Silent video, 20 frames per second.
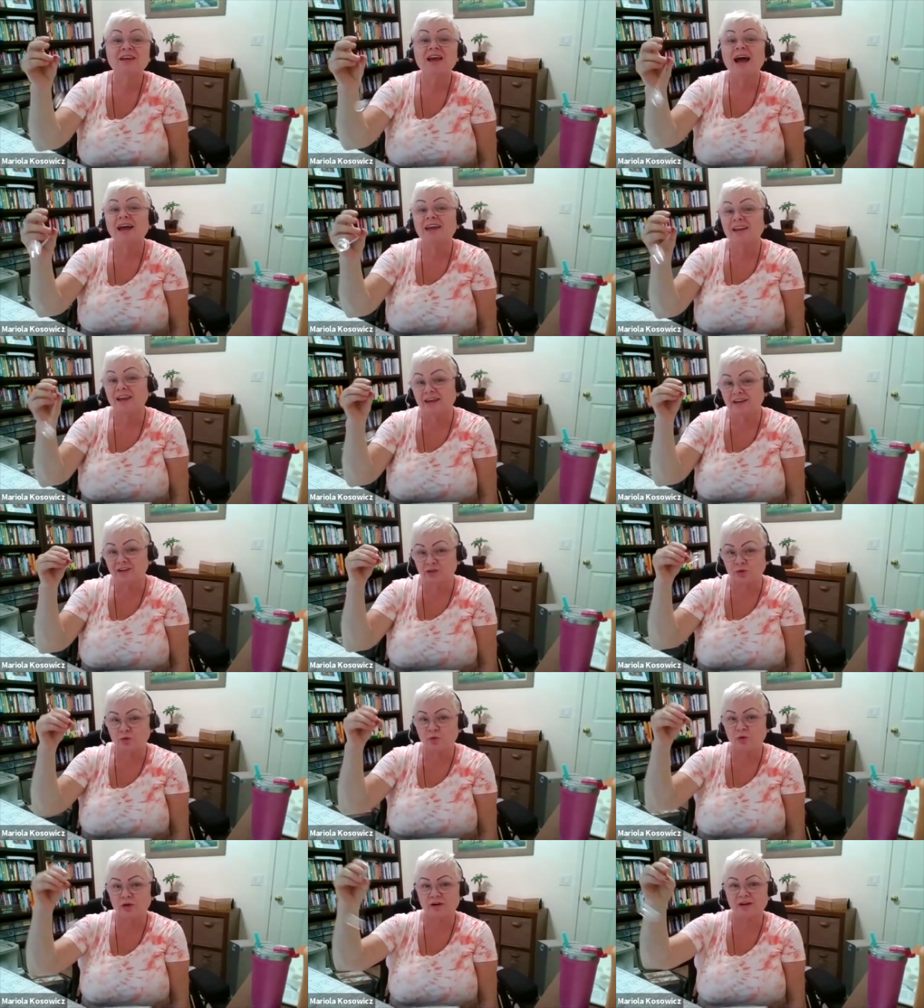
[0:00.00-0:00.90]
I like to
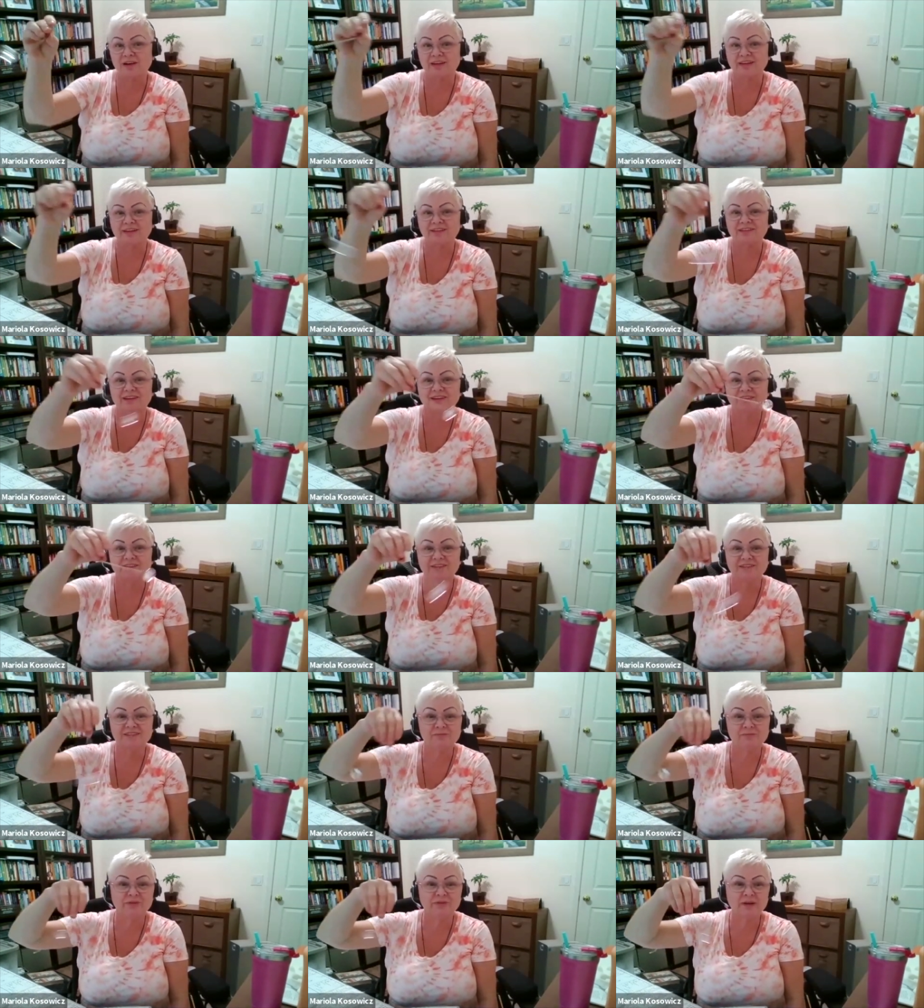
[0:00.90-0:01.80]
work like that. It's
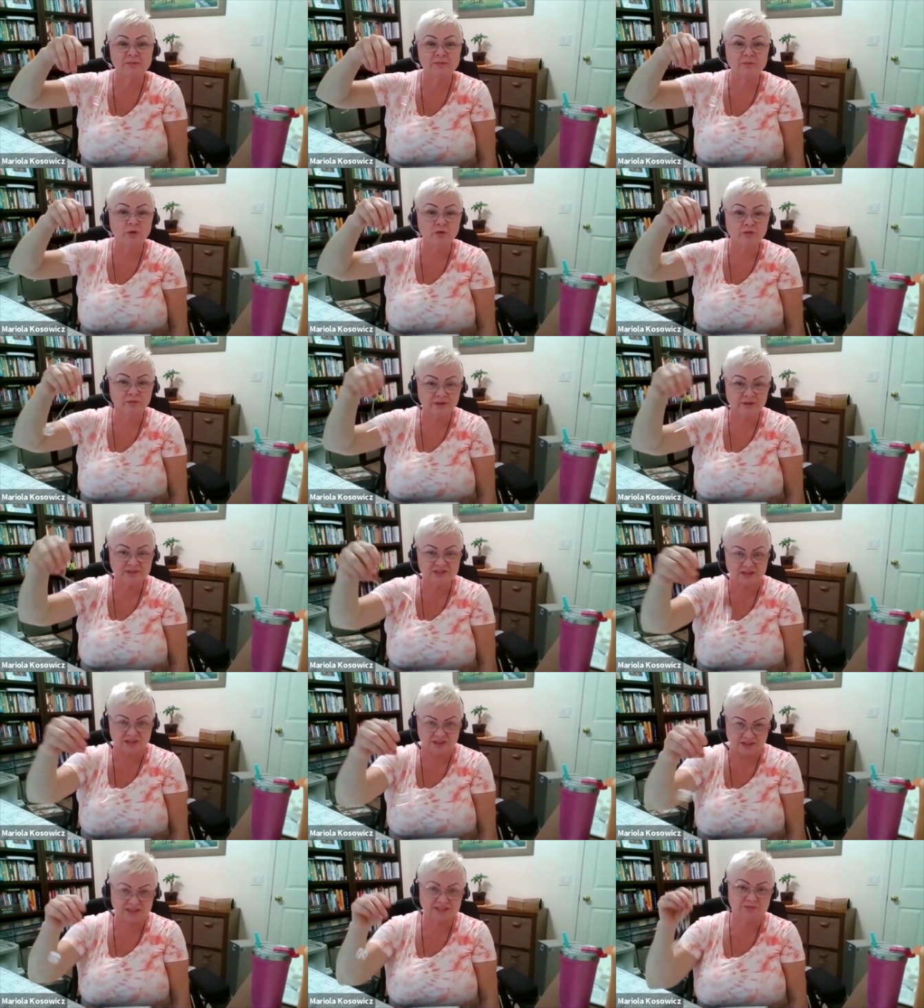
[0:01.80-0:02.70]
a big movement.
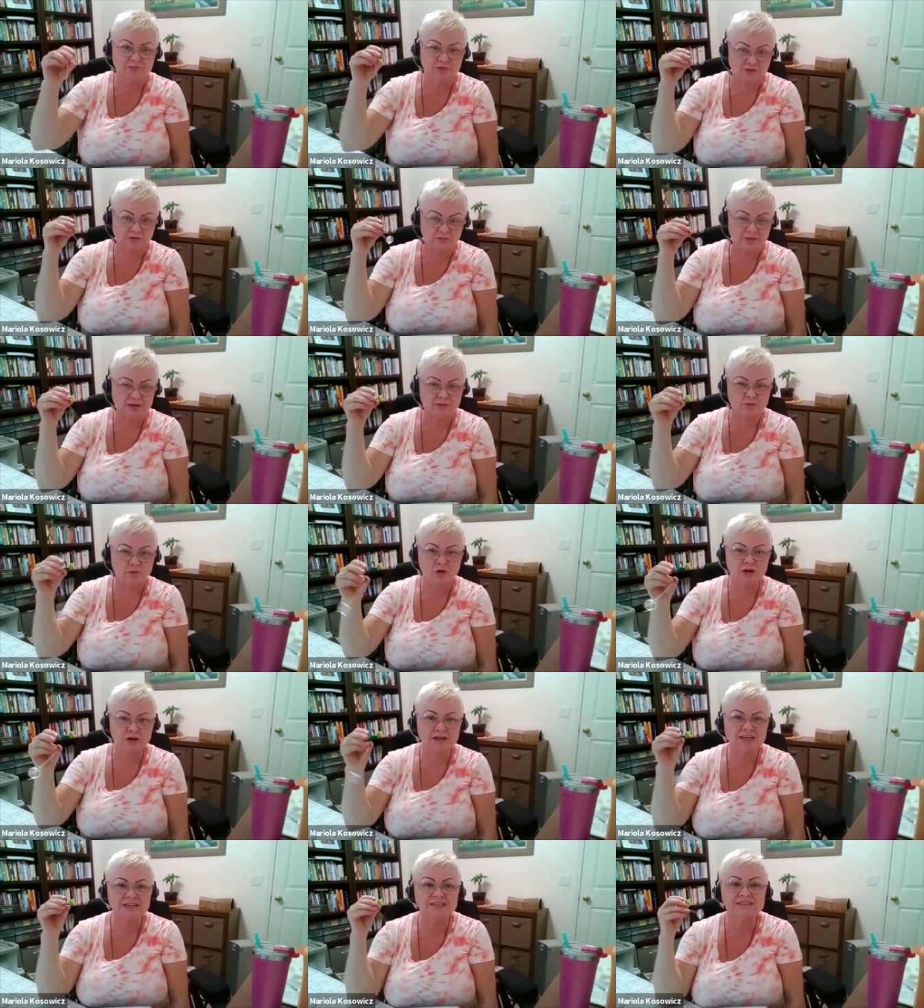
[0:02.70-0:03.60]
That's what my
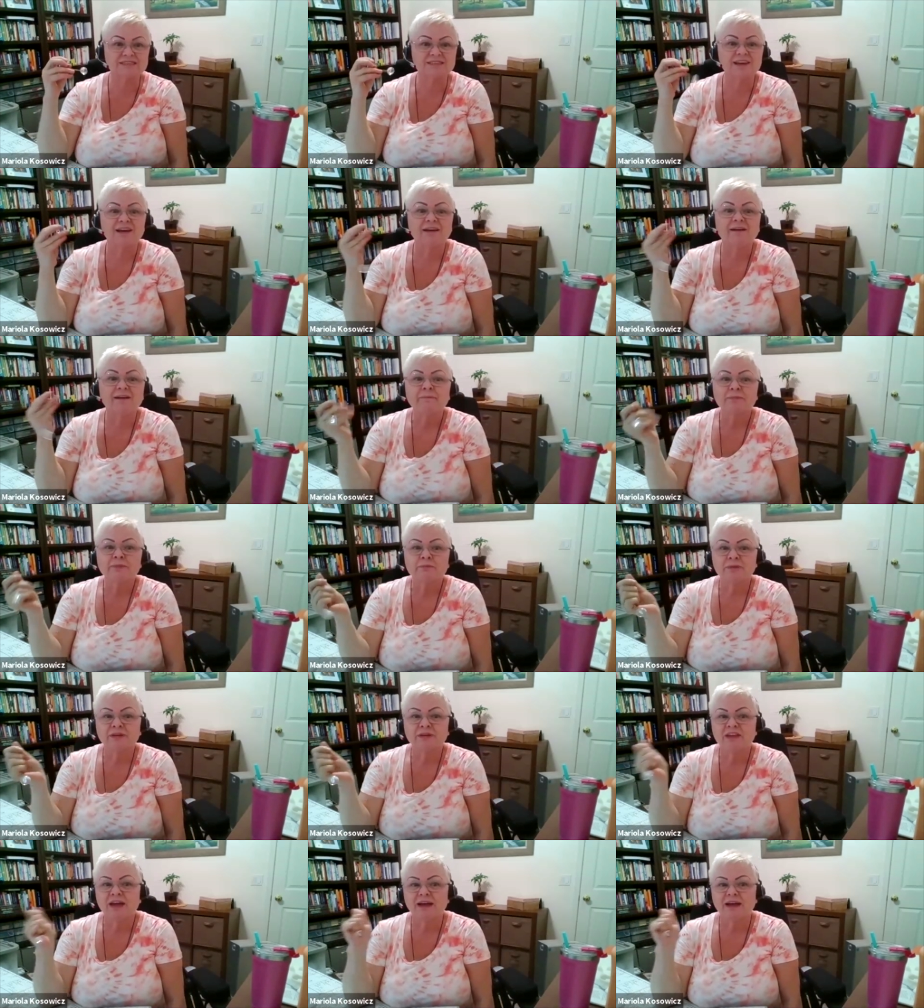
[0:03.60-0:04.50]
work is.
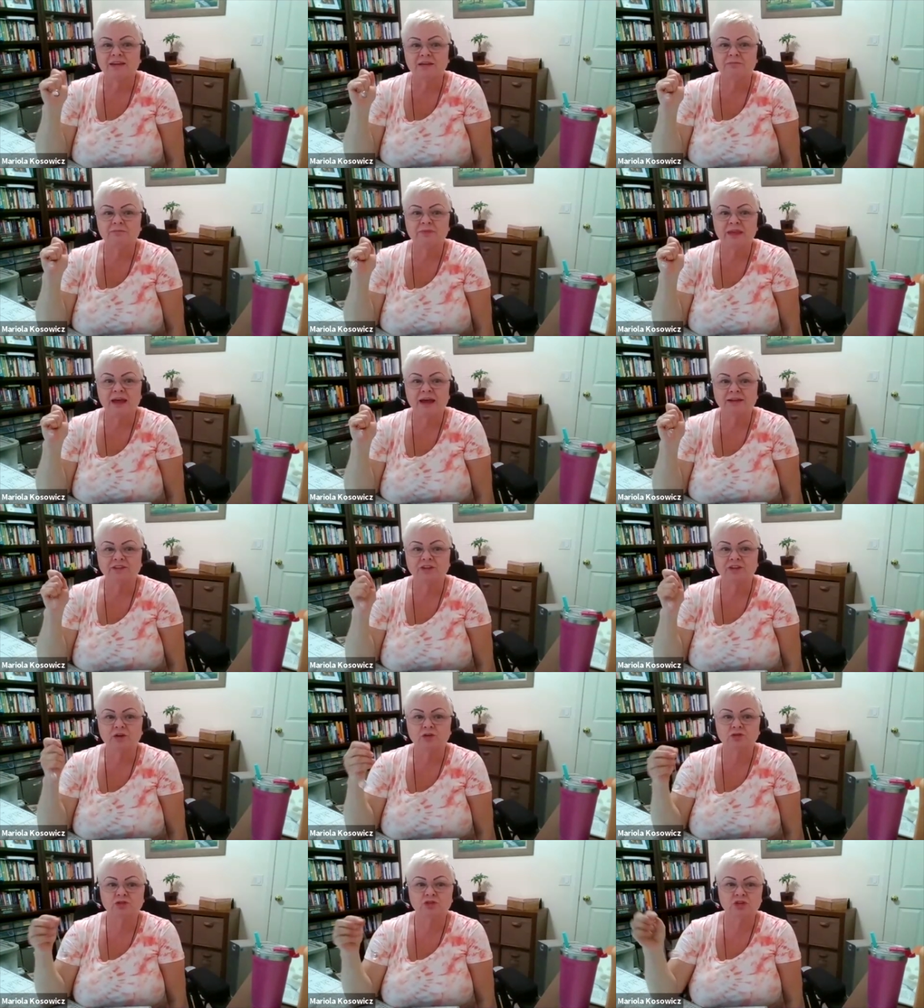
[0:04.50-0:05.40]
But I am not
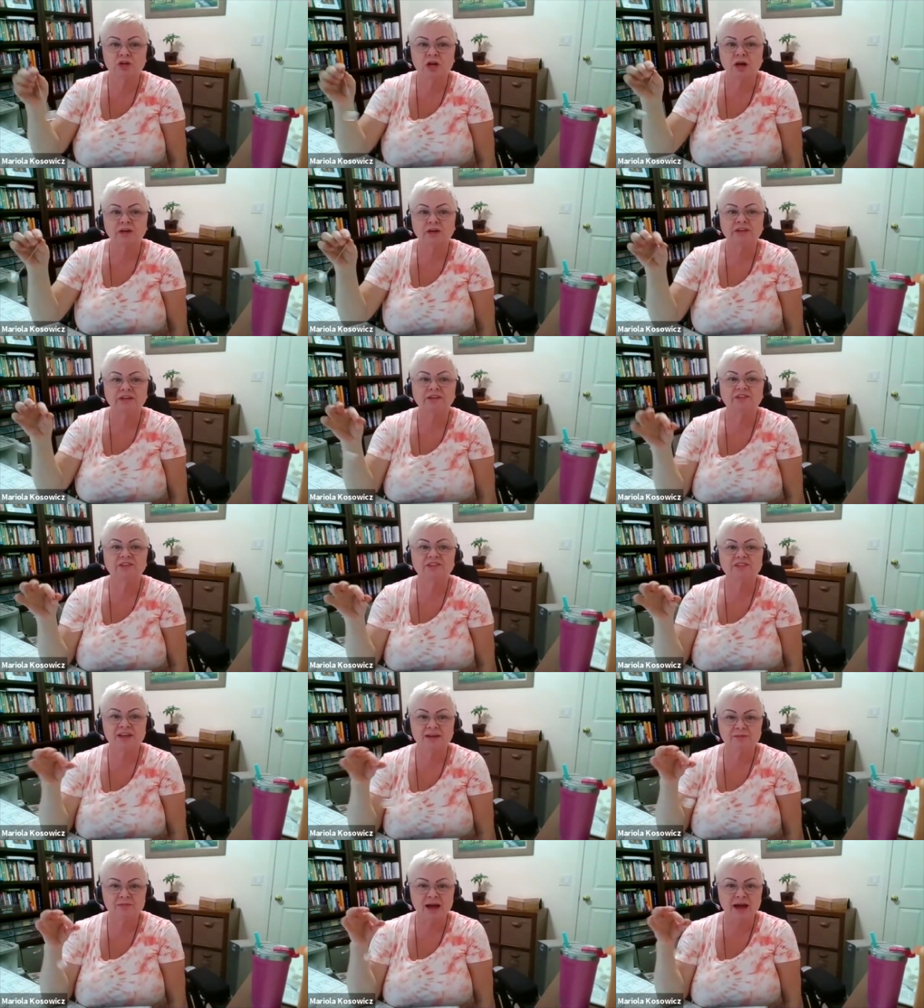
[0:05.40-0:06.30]
controlling this.
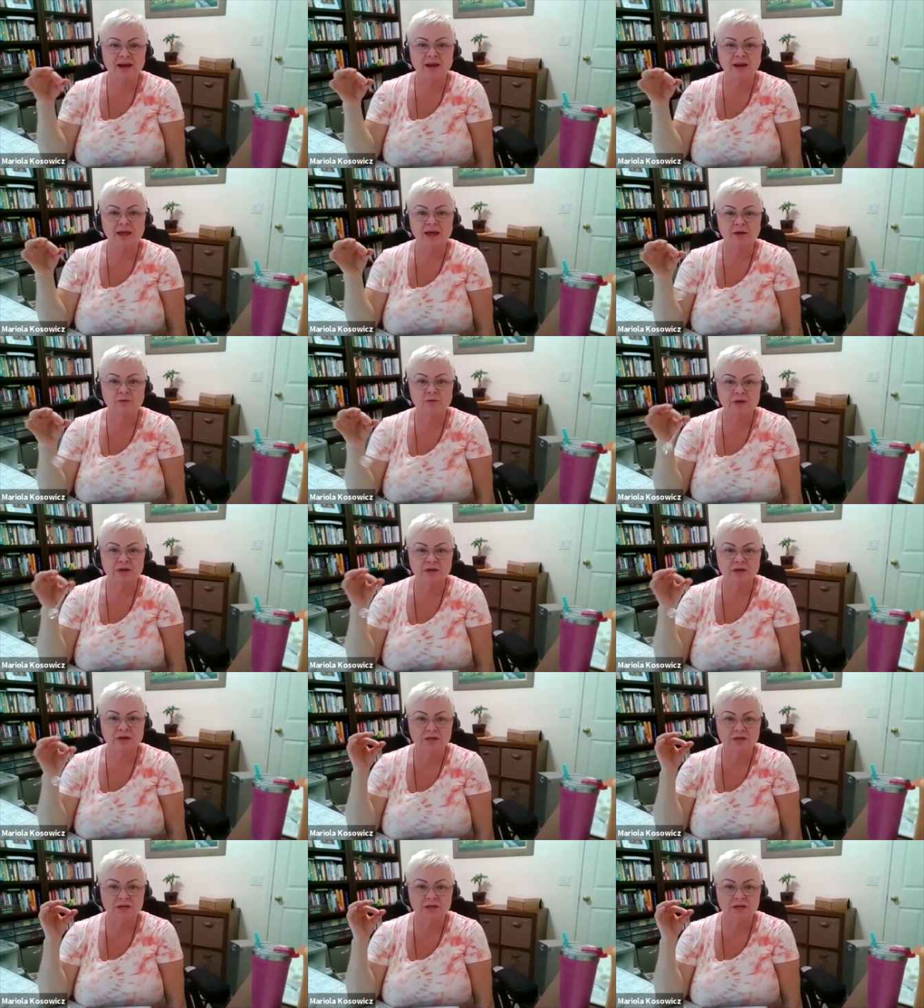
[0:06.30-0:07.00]
I'm allowing,